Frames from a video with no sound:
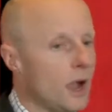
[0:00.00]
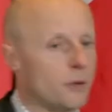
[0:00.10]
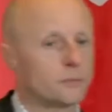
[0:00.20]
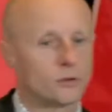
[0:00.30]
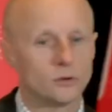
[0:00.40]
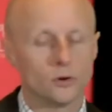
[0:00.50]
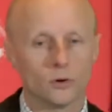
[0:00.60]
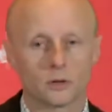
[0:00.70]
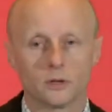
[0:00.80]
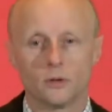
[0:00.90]
up to
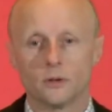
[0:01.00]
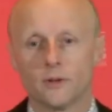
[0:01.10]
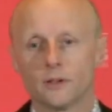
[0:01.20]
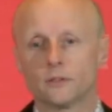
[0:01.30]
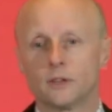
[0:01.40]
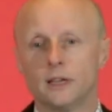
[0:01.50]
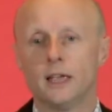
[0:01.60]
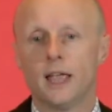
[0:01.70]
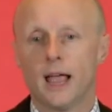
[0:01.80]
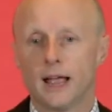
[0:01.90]
York University
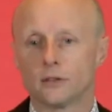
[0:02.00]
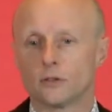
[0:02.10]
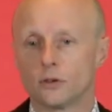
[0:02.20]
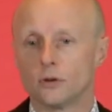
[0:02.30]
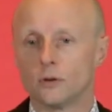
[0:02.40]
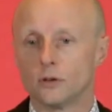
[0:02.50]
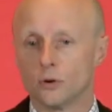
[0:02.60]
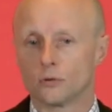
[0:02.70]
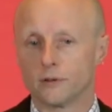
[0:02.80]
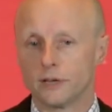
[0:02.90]
and to
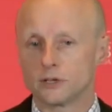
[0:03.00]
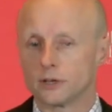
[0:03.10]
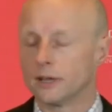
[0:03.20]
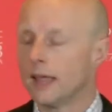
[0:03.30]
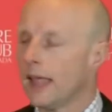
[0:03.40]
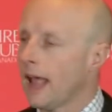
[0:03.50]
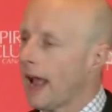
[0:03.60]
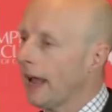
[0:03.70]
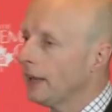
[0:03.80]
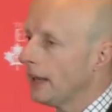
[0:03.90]
York Region.
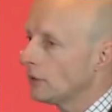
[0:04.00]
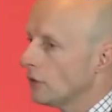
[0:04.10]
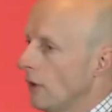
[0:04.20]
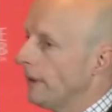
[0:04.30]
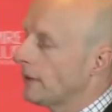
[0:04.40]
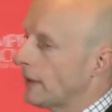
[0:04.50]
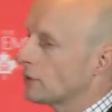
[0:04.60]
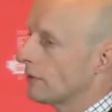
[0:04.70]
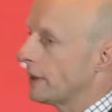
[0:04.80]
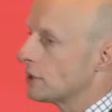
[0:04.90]
And it's no
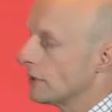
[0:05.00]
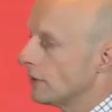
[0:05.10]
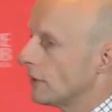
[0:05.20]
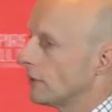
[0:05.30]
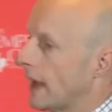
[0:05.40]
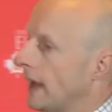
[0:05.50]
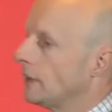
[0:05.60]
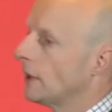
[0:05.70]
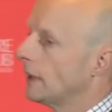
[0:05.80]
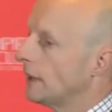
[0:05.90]
exaggeration to
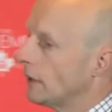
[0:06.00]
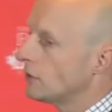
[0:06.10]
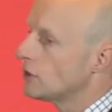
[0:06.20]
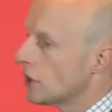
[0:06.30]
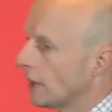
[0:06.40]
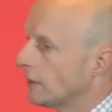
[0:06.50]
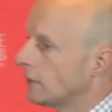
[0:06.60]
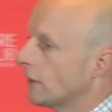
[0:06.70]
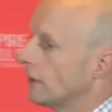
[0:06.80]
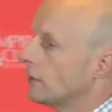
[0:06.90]
say that it is
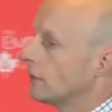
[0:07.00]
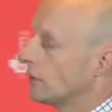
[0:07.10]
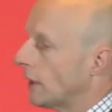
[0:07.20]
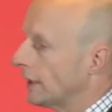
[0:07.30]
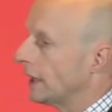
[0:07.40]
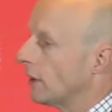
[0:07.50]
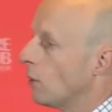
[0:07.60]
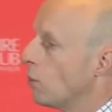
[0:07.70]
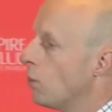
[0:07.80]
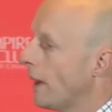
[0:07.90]
just stunning.
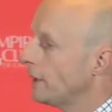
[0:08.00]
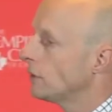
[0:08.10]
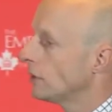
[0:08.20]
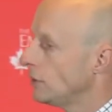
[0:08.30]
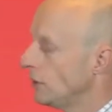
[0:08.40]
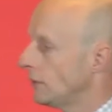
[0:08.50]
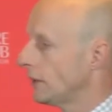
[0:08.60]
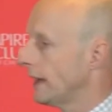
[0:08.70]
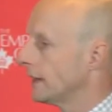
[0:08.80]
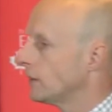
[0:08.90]
Wait till you
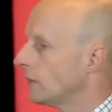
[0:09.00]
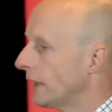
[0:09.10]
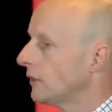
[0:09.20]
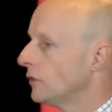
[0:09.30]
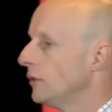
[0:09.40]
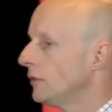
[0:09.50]
see it. Six new